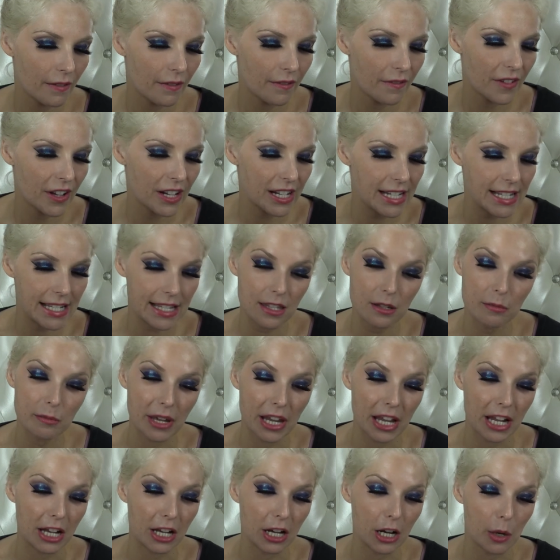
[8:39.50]
fix the
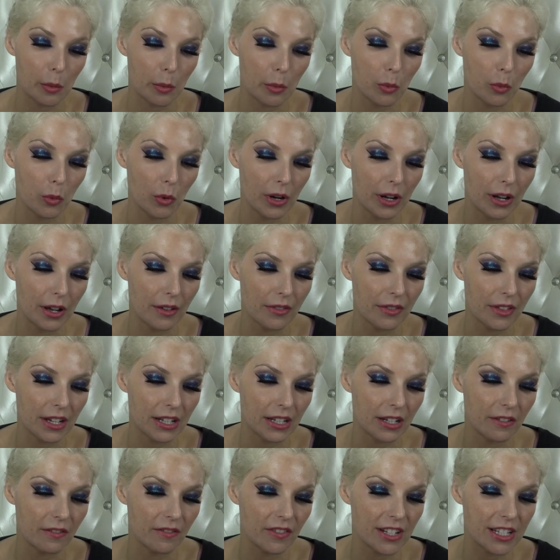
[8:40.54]
makeup with
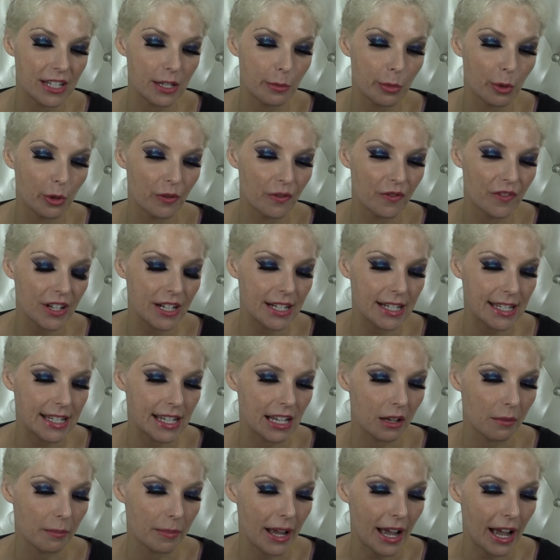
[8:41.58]
an invisible
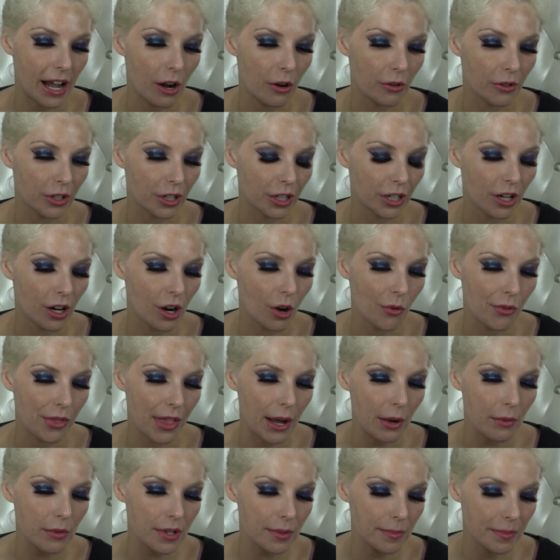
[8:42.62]
fixing powder. Oh,
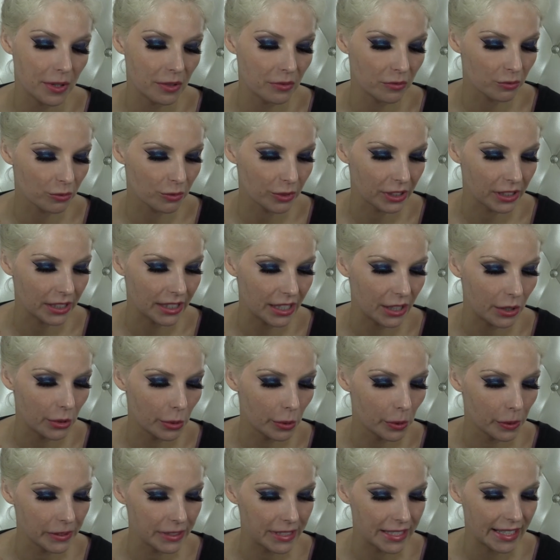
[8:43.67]
that would have been really
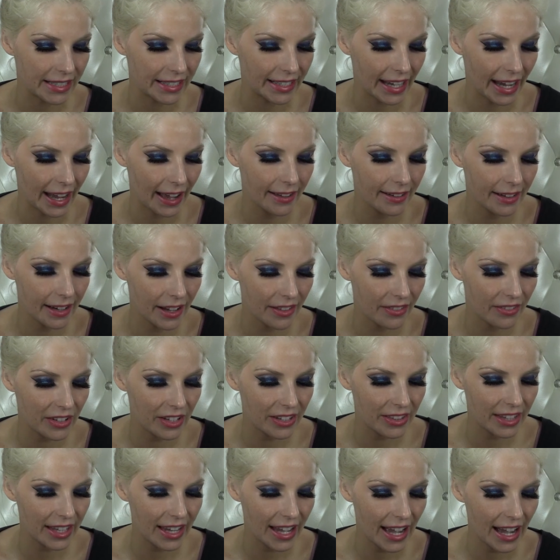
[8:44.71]
cool to get. And
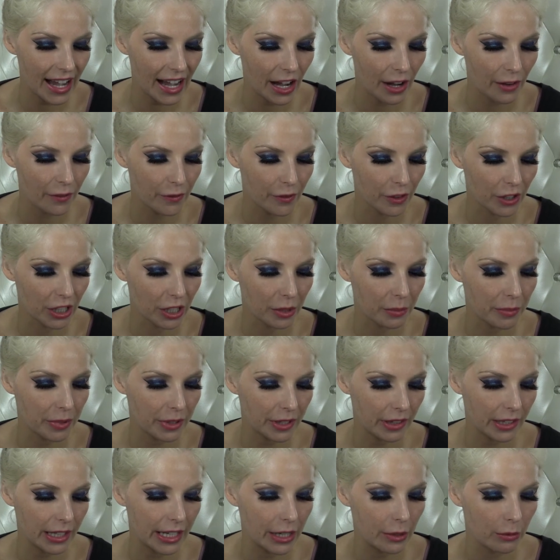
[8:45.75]
then they have for
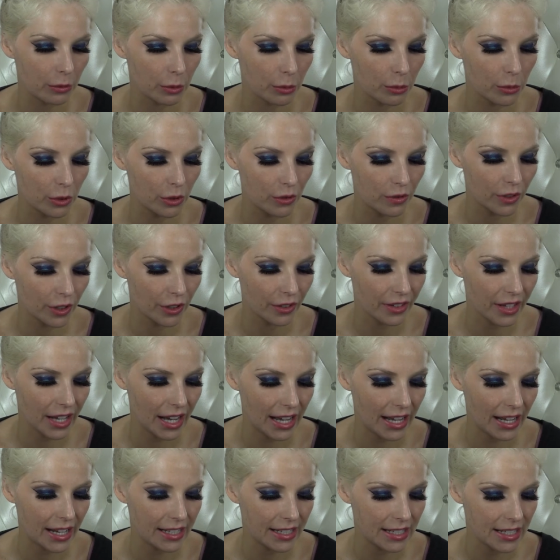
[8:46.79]
complete removal
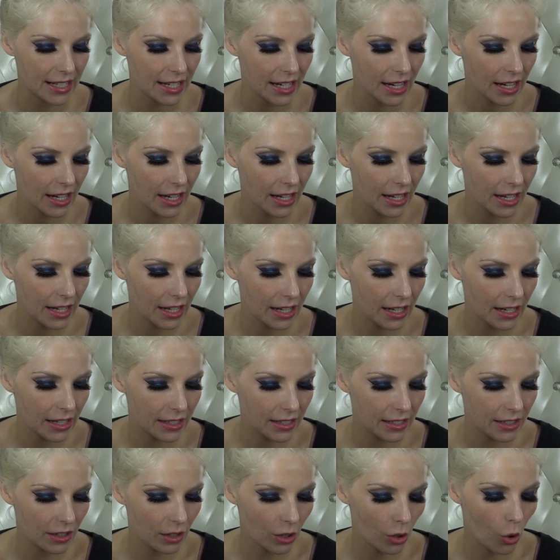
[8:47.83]
that
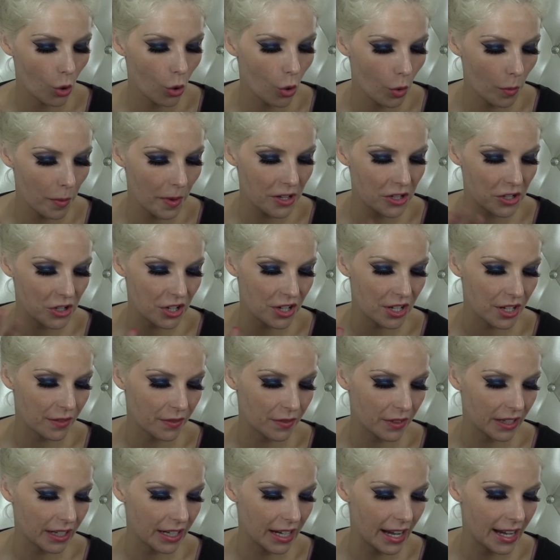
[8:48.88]
a whole bunch of
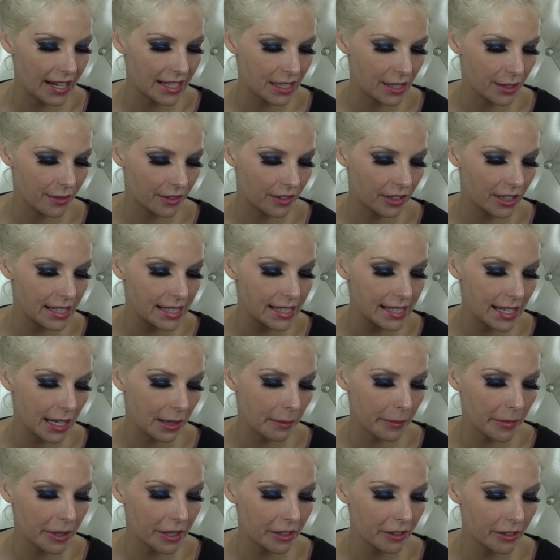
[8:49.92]
different kinds of
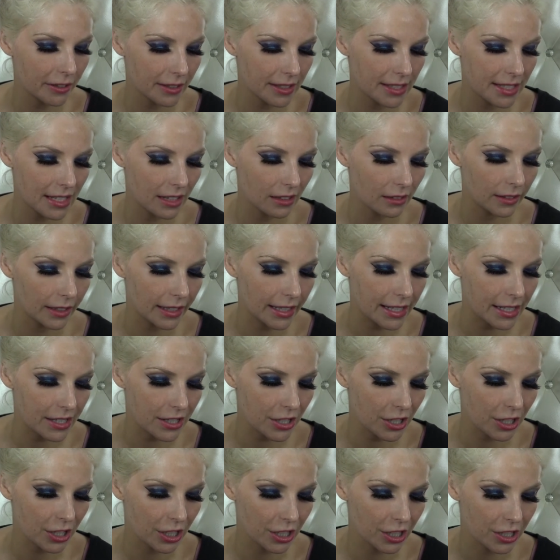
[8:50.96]
cleansing milks,
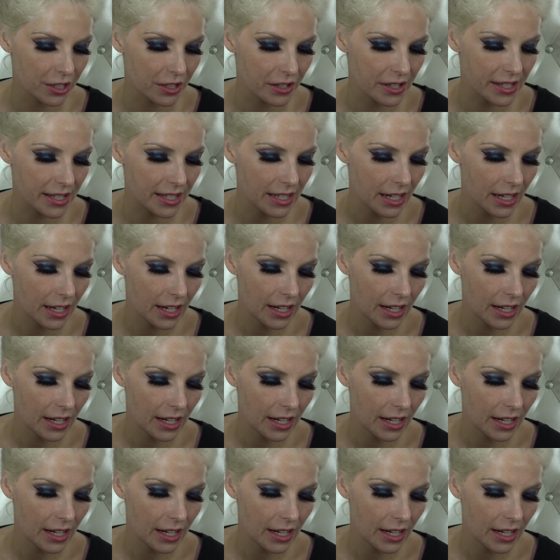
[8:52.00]
elixirs,